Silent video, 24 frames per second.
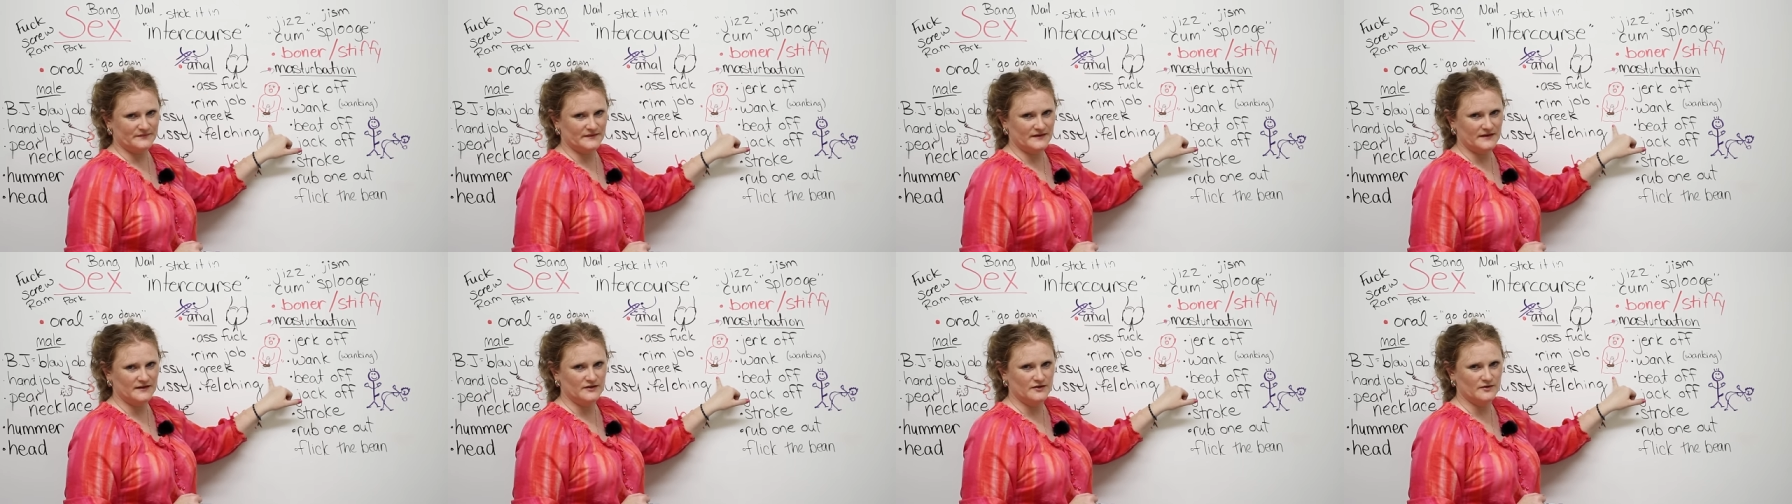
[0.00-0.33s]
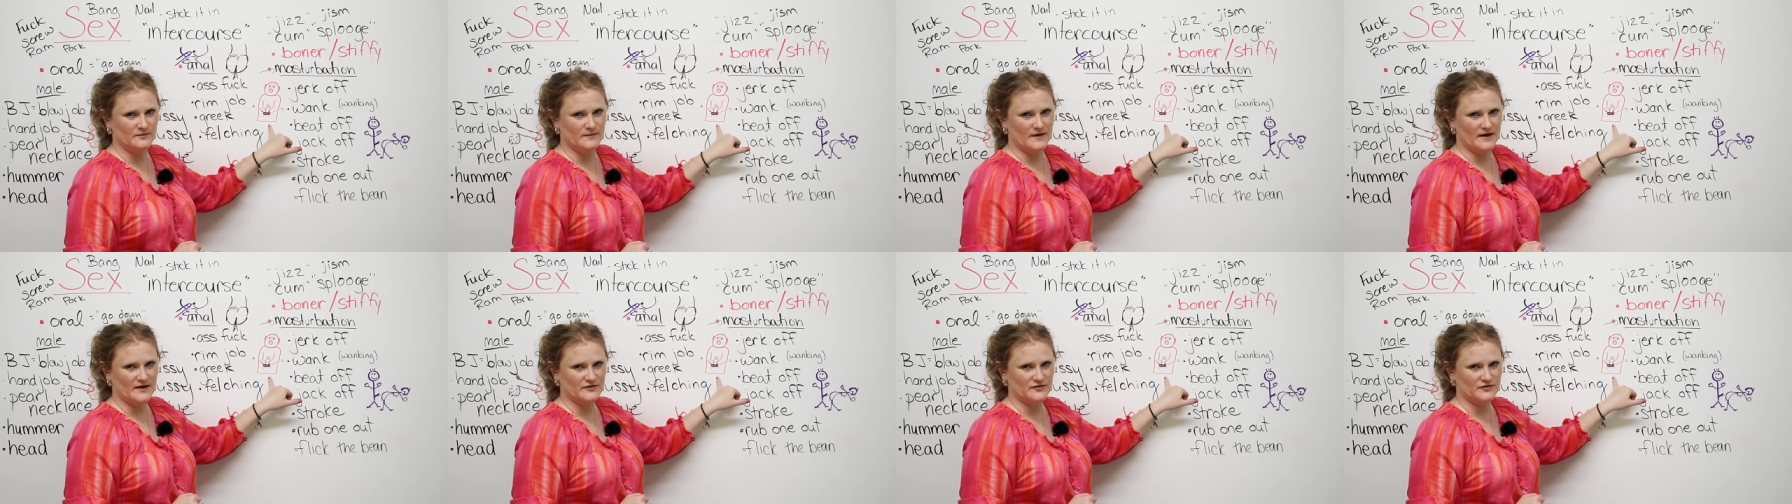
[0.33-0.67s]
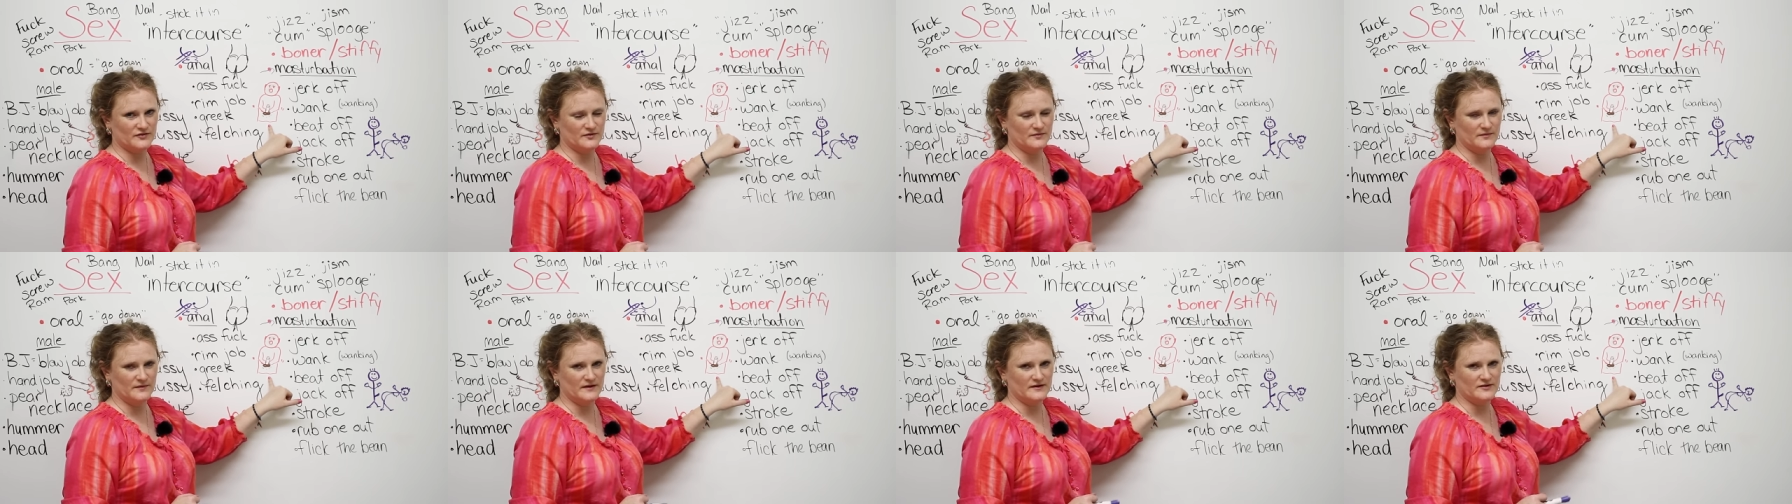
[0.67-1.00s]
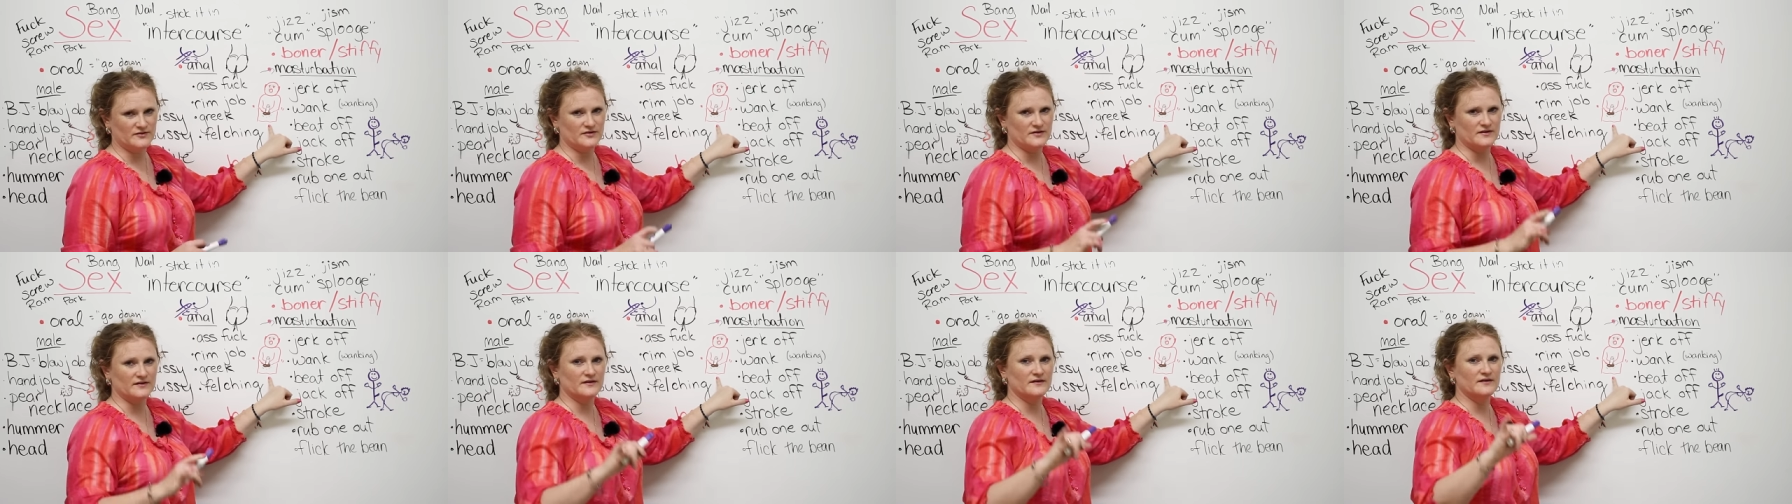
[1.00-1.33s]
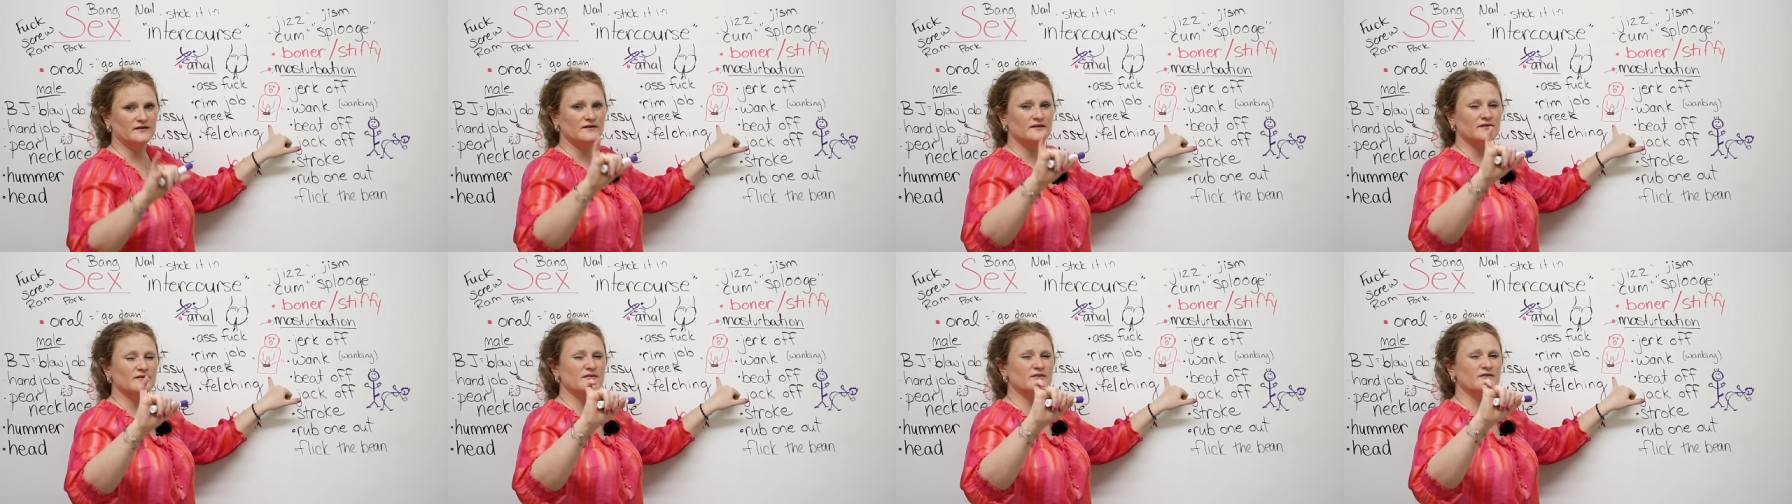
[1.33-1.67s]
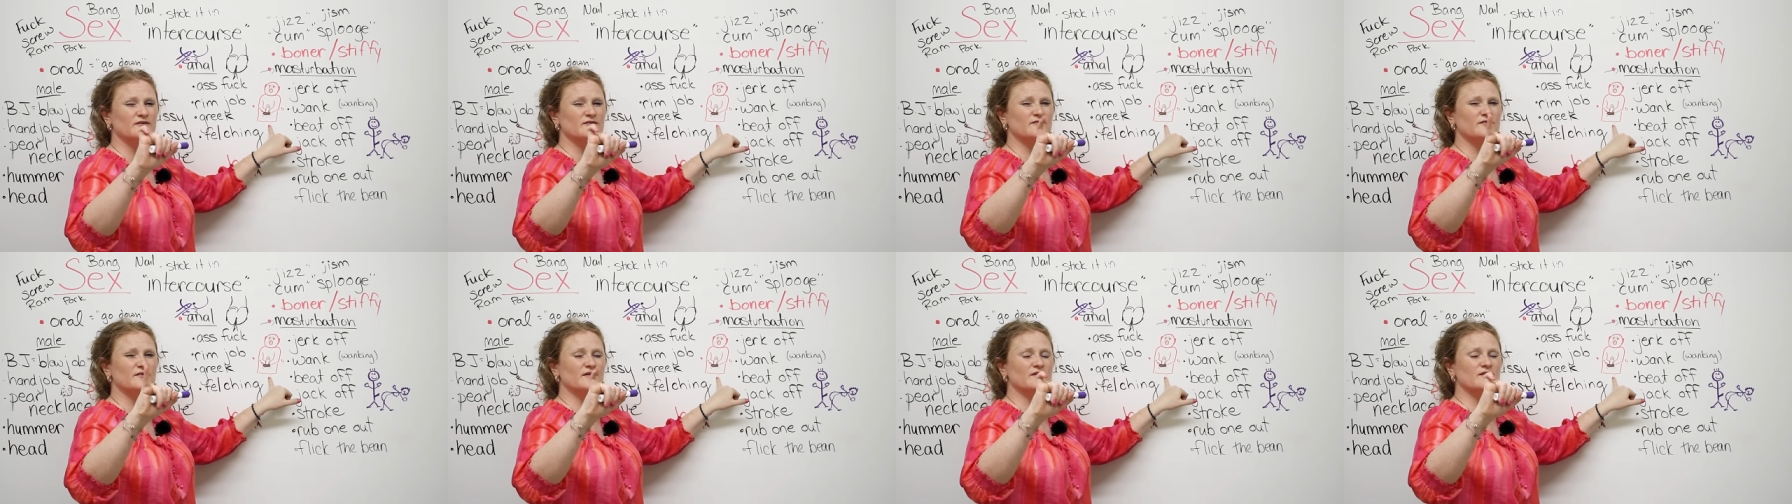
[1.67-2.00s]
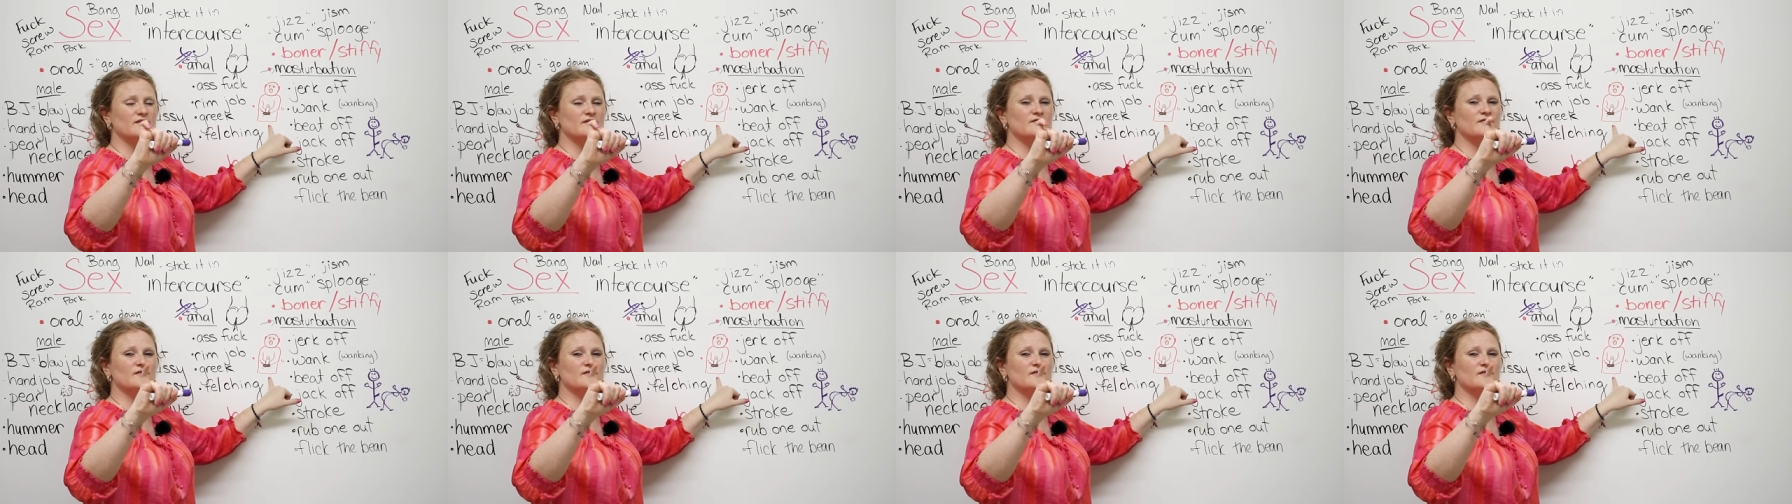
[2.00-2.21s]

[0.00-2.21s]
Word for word: in your masturbation, the very,